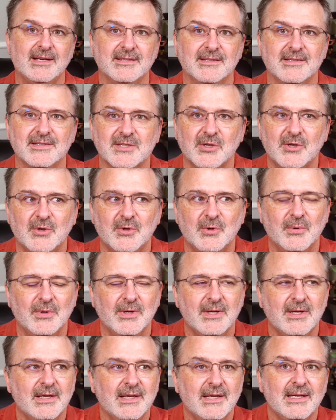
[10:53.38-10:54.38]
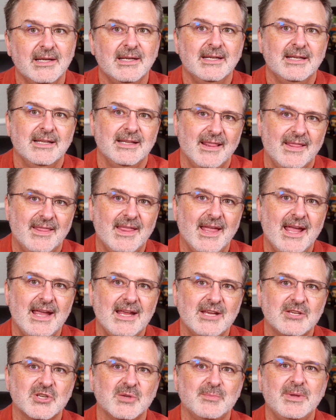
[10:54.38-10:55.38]
And so they
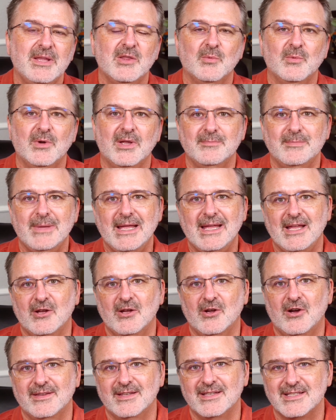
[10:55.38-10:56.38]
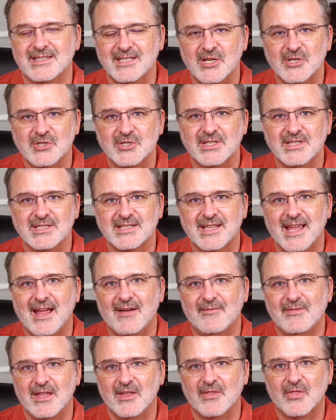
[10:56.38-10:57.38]
should be the one making all the decisions. They
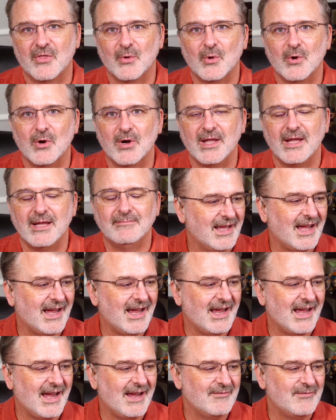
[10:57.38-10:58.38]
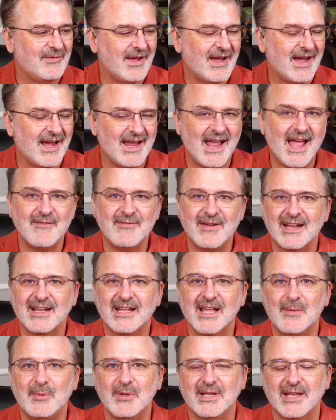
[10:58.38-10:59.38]
have the authority. I have had a
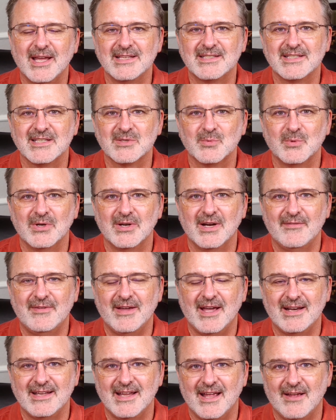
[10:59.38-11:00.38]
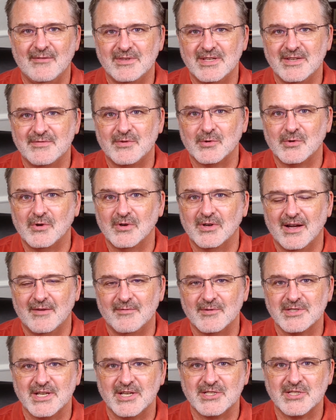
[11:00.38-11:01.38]
couple of cases where I've had to have difficult
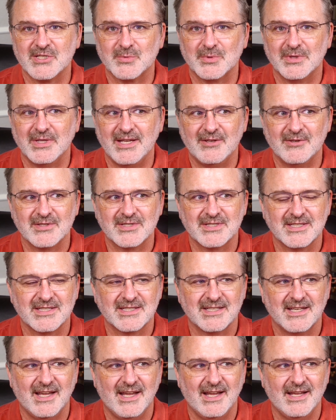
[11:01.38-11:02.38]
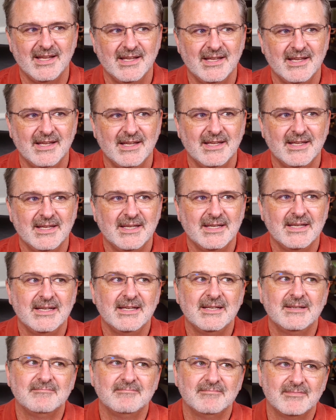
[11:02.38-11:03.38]
conversations with leaders to say,
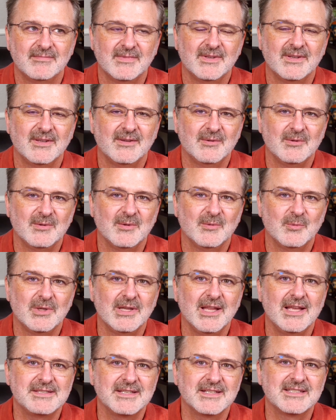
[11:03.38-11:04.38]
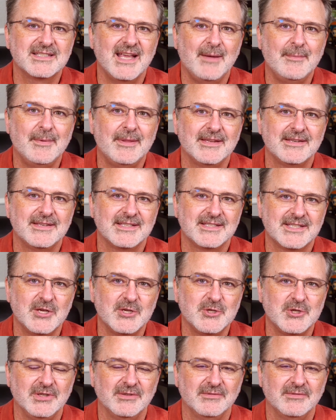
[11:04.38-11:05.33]
well, let's examine the decision,